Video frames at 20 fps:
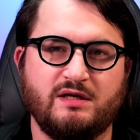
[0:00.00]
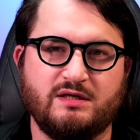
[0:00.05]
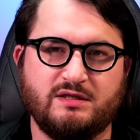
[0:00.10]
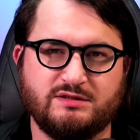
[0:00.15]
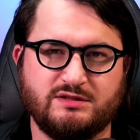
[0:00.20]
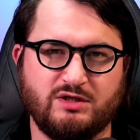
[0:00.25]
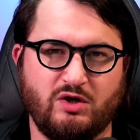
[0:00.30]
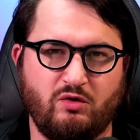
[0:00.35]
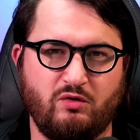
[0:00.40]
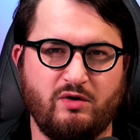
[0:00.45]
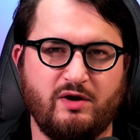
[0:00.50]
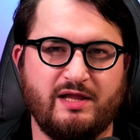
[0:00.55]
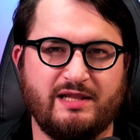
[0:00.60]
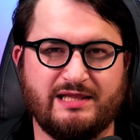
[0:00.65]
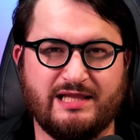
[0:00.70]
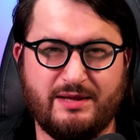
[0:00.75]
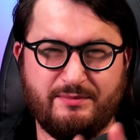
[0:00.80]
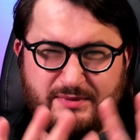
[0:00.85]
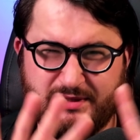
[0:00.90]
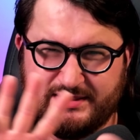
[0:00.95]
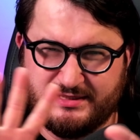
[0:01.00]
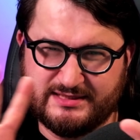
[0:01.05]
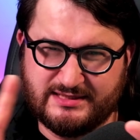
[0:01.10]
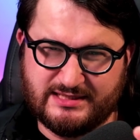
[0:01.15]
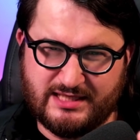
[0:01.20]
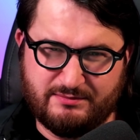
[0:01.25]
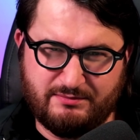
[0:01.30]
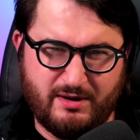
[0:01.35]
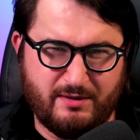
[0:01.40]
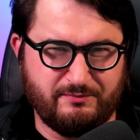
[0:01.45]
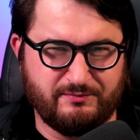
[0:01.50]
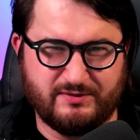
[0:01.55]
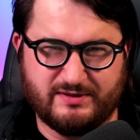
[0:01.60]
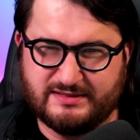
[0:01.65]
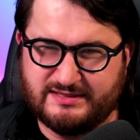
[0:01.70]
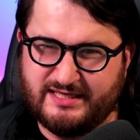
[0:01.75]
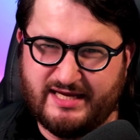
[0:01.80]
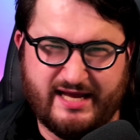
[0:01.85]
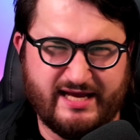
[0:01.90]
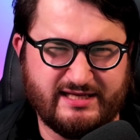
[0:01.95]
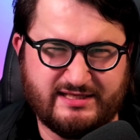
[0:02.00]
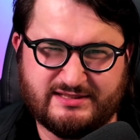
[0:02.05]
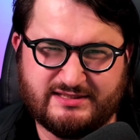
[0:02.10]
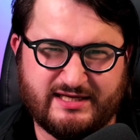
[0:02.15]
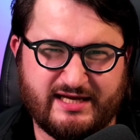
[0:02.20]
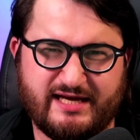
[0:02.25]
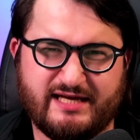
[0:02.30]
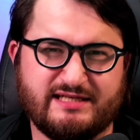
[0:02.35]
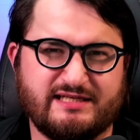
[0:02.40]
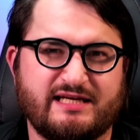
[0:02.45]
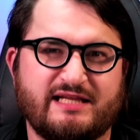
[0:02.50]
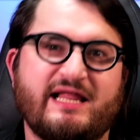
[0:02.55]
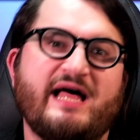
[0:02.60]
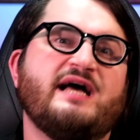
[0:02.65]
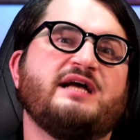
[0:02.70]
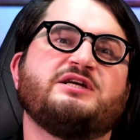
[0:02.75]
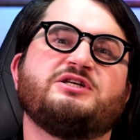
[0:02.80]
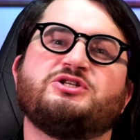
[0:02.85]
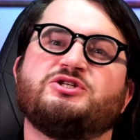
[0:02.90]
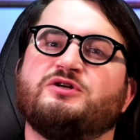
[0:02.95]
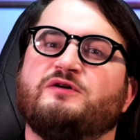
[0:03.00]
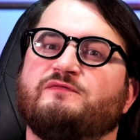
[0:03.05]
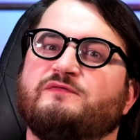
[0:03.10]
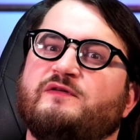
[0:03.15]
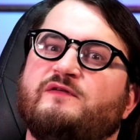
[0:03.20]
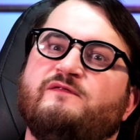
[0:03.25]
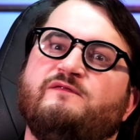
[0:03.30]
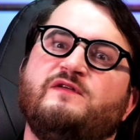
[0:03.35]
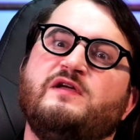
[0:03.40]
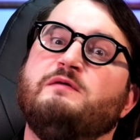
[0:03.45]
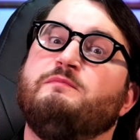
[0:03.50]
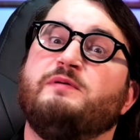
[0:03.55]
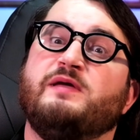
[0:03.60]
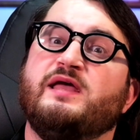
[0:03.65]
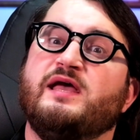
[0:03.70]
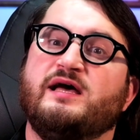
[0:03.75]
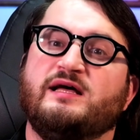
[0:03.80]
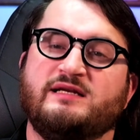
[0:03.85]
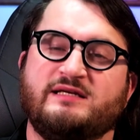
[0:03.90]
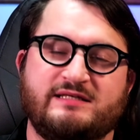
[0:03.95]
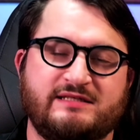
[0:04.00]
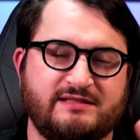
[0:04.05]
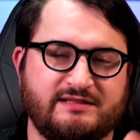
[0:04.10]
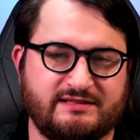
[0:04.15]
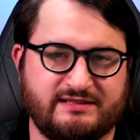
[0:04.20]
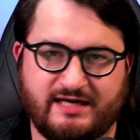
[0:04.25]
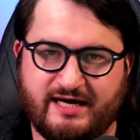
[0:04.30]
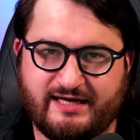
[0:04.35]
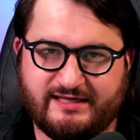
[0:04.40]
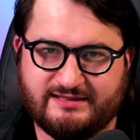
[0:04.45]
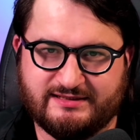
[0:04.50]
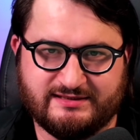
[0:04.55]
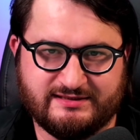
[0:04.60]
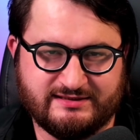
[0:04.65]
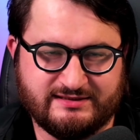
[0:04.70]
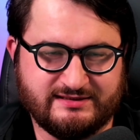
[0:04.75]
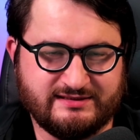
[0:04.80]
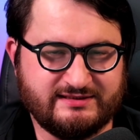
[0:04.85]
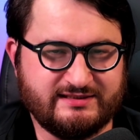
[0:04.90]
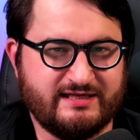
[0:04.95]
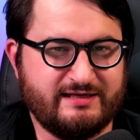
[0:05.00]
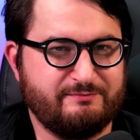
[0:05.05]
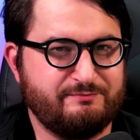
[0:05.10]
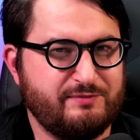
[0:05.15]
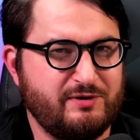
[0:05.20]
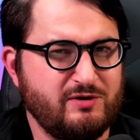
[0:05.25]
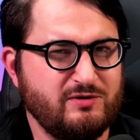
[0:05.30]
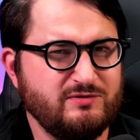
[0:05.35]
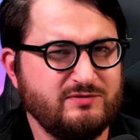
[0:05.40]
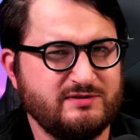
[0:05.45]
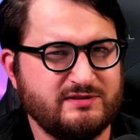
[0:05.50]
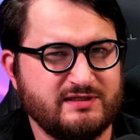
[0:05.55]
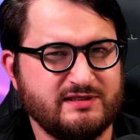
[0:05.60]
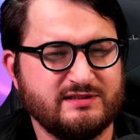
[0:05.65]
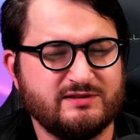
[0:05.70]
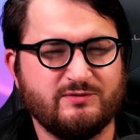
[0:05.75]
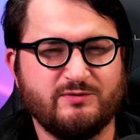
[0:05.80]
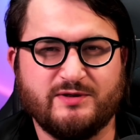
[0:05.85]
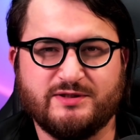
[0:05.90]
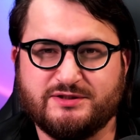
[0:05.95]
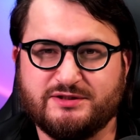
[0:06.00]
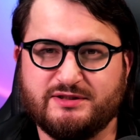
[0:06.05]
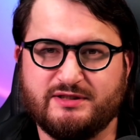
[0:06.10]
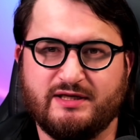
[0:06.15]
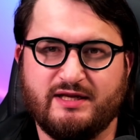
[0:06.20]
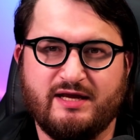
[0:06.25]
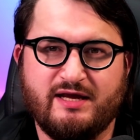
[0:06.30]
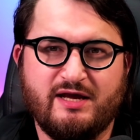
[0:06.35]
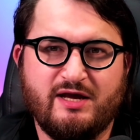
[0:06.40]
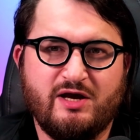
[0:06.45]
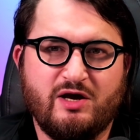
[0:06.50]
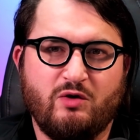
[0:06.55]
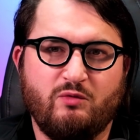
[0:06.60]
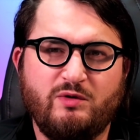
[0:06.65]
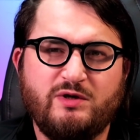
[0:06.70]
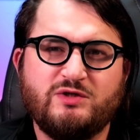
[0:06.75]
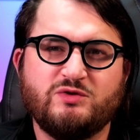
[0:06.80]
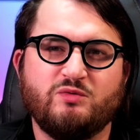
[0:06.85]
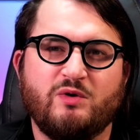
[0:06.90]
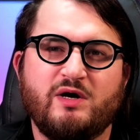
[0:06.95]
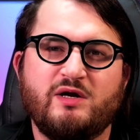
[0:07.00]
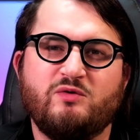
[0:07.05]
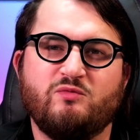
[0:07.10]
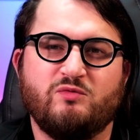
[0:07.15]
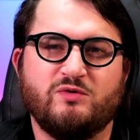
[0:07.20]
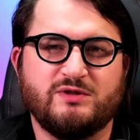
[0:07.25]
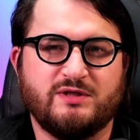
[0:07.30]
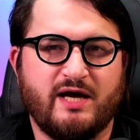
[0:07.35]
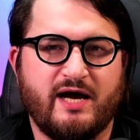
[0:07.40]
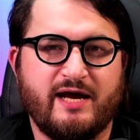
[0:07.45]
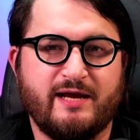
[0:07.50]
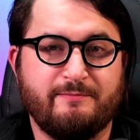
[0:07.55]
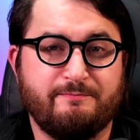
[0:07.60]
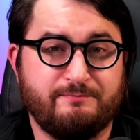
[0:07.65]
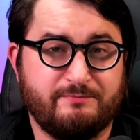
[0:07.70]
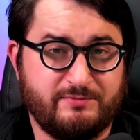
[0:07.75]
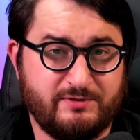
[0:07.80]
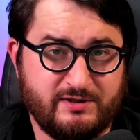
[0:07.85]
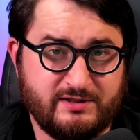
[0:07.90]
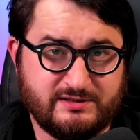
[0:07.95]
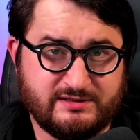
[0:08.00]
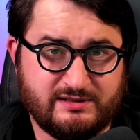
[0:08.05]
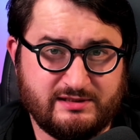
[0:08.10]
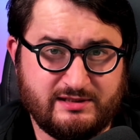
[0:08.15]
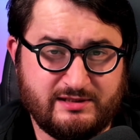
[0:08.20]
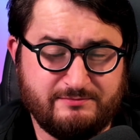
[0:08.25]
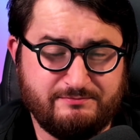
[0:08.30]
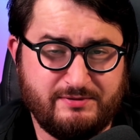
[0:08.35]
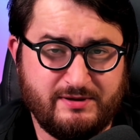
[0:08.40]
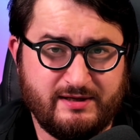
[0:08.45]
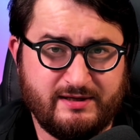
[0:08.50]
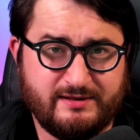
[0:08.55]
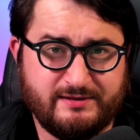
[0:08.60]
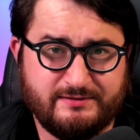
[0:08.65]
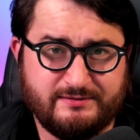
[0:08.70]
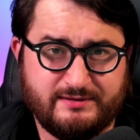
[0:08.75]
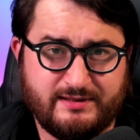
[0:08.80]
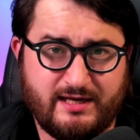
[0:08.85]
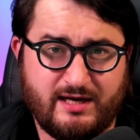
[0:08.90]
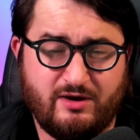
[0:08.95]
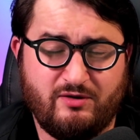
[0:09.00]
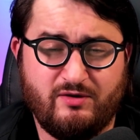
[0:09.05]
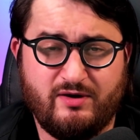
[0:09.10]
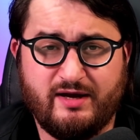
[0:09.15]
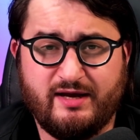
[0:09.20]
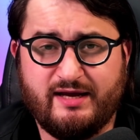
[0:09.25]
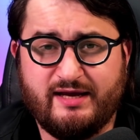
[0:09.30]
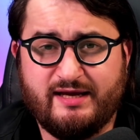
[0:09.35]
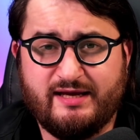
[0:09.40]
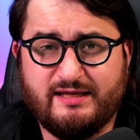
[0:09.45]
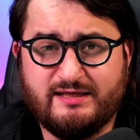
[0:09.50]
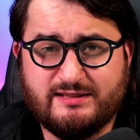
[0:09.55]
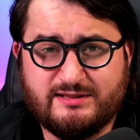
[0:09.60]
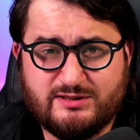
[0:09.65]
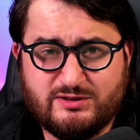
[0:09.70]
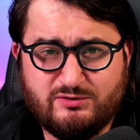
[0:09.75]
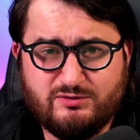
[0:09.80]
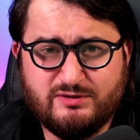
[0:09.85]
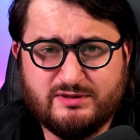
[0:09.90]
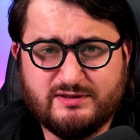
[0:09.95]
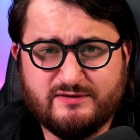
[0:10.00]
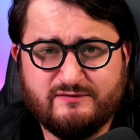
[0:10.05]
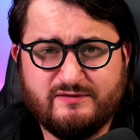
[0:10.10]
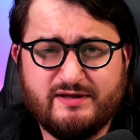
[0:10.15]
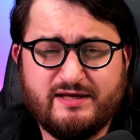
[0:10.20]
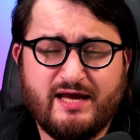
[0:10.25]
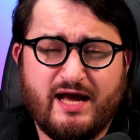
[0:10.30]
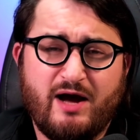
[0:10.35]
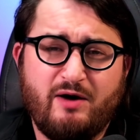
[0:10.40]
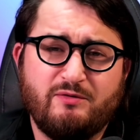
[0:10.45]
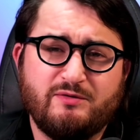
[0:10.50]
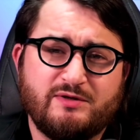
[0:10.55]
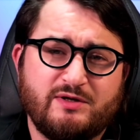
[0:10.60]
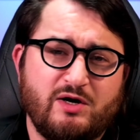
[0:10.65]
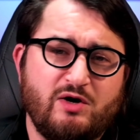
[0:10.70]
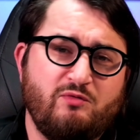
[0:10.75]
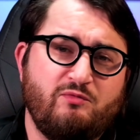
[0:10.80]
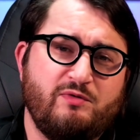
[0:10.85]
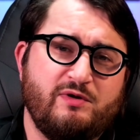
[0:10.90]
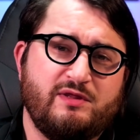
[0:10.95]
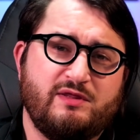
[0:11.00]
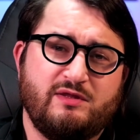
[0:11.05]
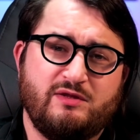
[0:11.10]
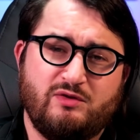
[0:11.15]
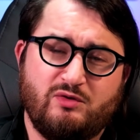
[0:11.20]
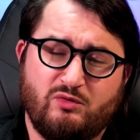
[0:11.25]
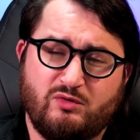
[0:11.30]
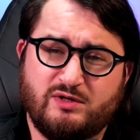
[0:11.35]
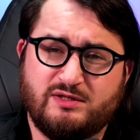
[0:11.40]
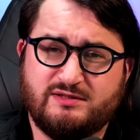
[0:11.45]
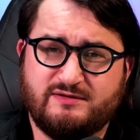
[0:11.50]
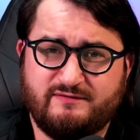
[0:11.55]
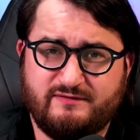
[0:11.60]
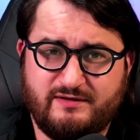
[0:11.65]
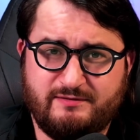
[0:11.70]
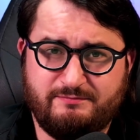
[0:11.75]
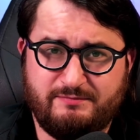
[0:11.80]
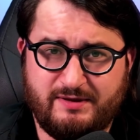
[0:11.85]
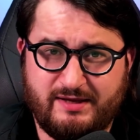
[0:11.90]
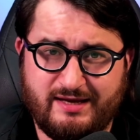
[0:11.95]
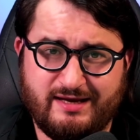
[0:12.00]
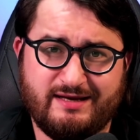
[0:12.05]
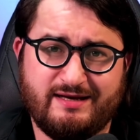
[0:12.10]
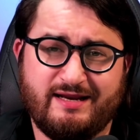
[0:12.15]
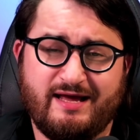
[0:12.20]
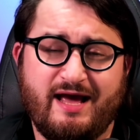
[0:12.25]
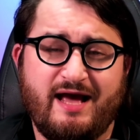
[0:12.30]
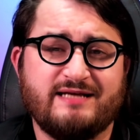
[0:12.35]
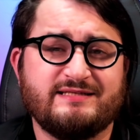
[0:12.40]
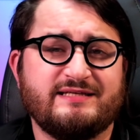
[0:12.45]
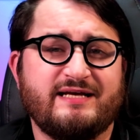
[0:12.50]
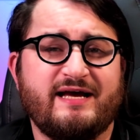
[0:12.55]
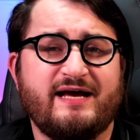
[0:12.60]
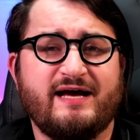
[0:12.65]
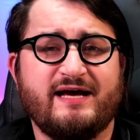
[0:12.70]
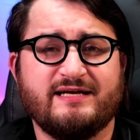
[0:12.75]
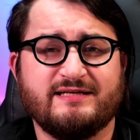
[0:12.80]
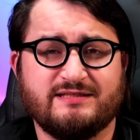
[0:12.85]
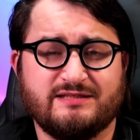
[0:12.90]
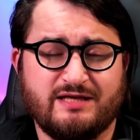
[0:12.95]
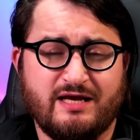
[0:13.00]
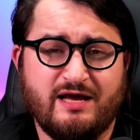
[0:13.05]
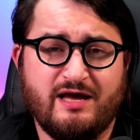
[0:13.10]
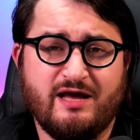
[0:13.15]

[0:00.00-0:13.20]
So let me sum up this head-to-head clash of the VPN titans and pose this question: which one would I personally pick? Now, intuitively, I would go with NordVPN as it has